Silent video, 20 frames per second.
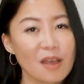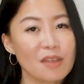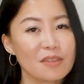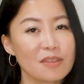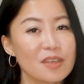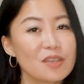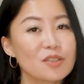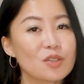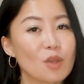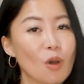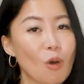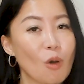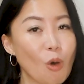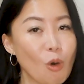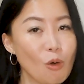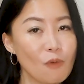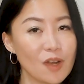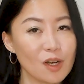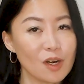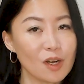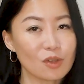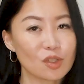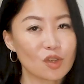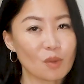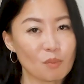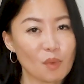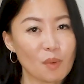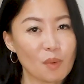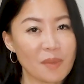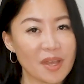These overlooked
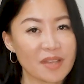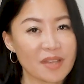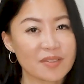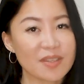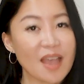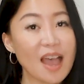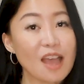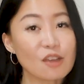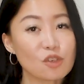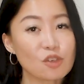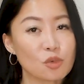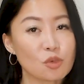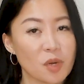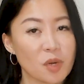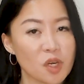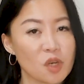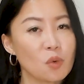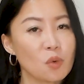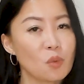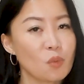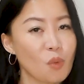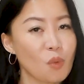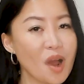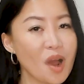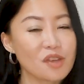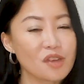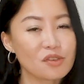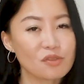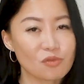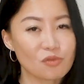moments are showing you what
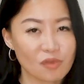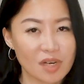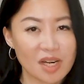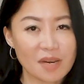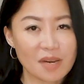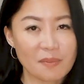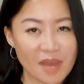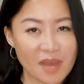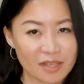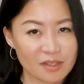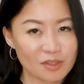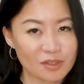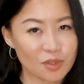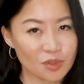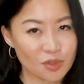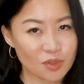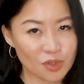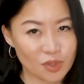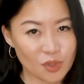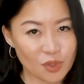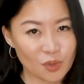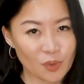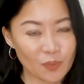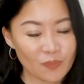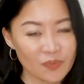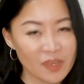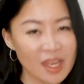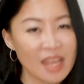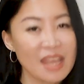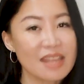truly matters to you.
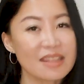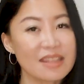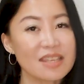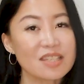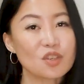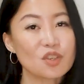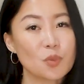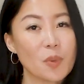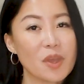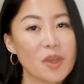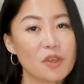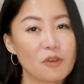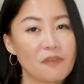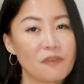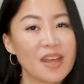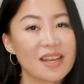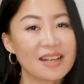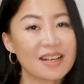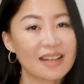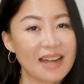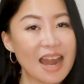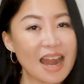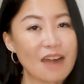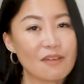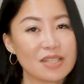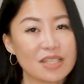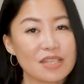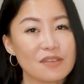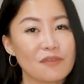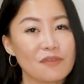This is where you find
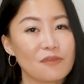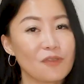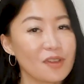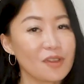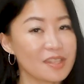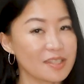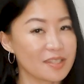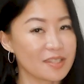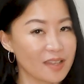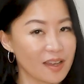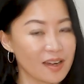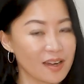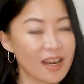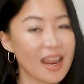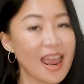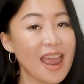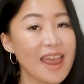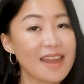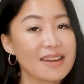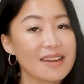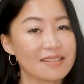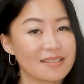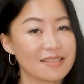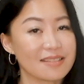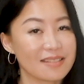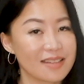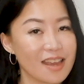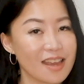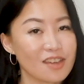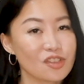clarity for designing an
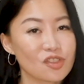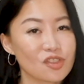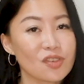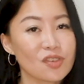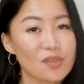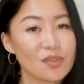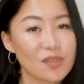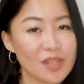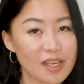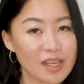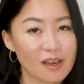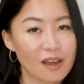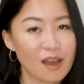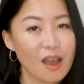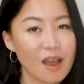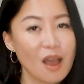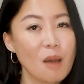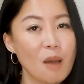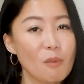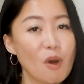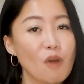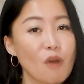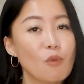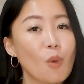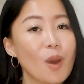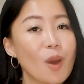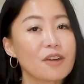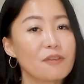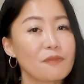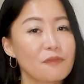intentional year, more of what
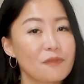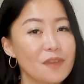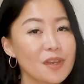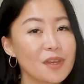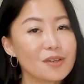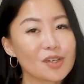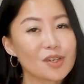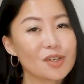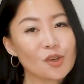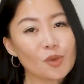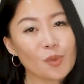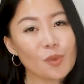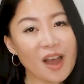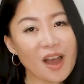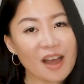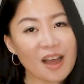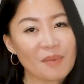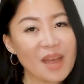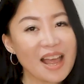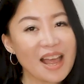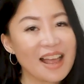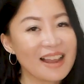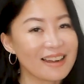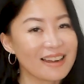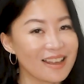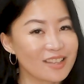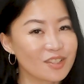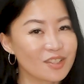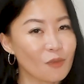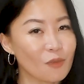filled you up,
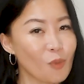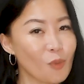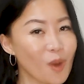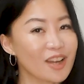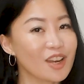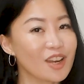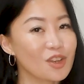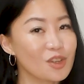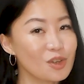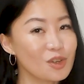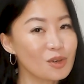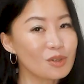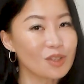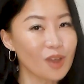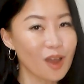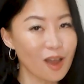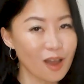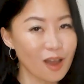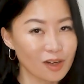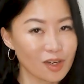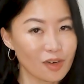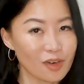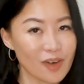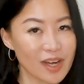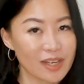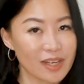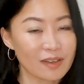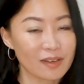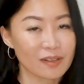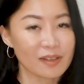less of what you
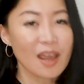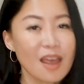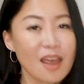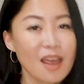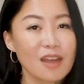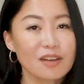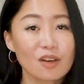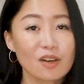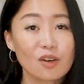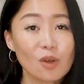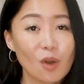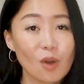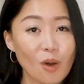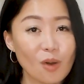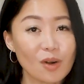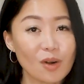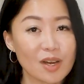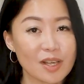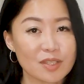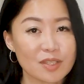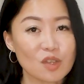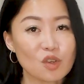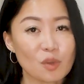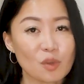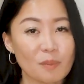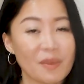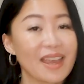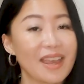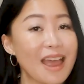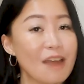tolerated. The goal isn't to
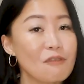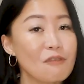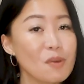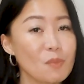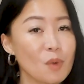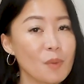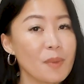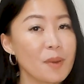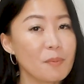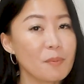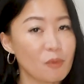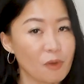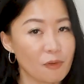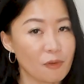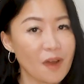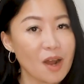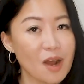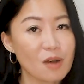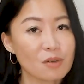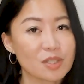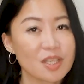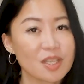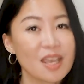make every moment profound,